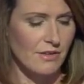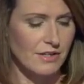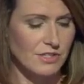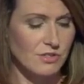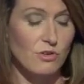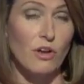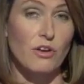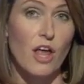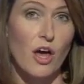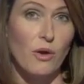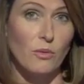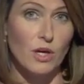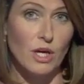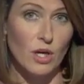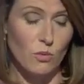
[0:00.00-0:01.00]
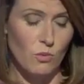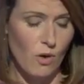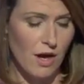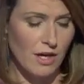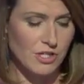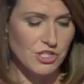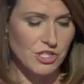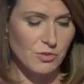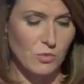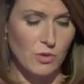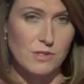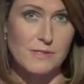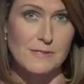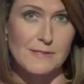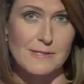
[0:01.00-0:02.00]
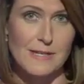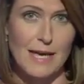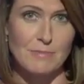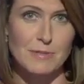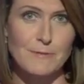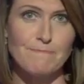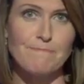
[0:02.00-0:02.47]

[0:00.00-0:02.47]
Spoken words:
They do not know why she was stabbed.